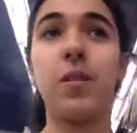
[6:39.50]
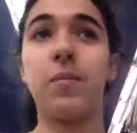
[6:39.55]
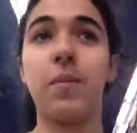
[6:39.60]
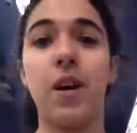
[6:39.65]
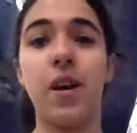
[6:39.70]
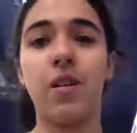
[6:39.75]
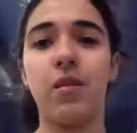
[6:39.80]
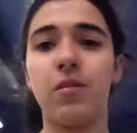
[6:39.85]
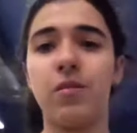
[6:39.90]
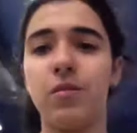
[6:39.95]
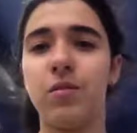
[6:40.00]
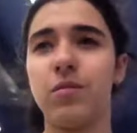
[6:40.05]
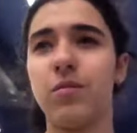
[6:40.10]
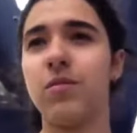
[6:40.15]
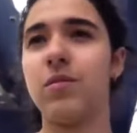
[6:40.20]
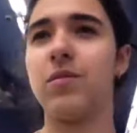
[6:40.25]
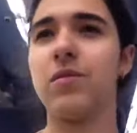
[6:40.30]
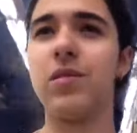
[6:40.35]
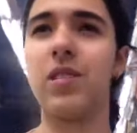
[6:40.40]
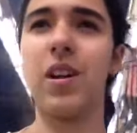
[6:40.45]
about,
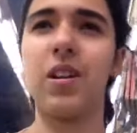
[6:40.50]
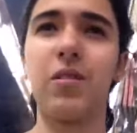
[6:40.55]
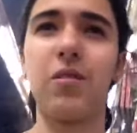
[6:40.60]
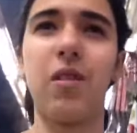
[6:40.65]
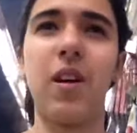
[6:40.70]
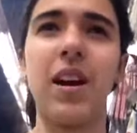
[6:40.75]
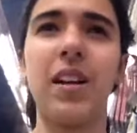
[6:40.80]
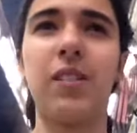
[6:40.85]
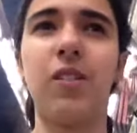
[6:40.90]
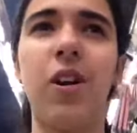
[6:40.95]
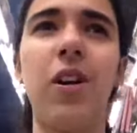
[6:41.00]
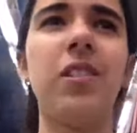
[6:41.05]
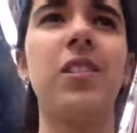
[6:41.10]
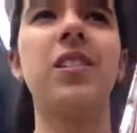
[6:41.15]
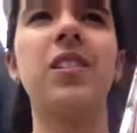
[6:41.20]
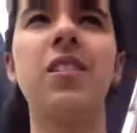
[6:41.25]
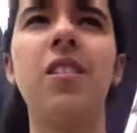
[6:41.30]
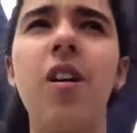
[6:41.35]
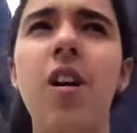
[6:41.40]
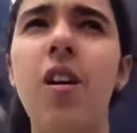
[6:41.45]
I don't know, I
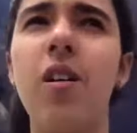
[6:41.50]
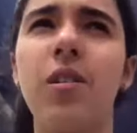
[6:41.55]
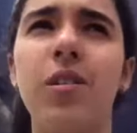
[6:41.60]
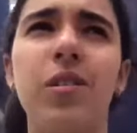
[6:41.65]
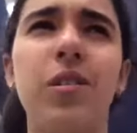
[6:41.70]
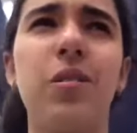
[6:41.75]
lost it all or